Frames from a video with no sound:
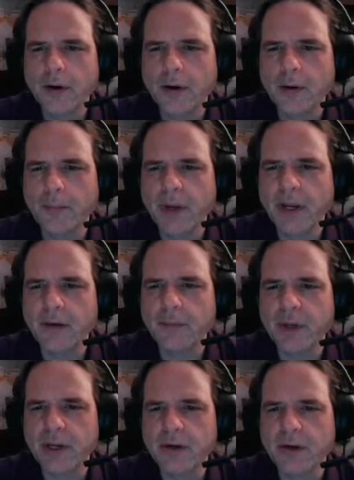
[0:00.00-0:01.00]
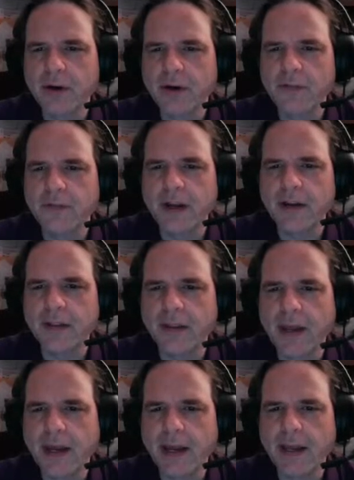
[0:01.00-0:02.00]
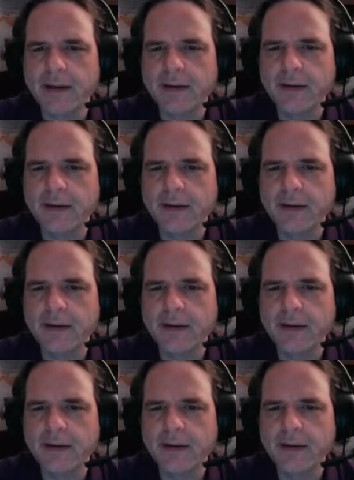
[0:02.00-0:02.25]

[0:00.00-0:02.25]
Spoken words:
make a big curve out of that,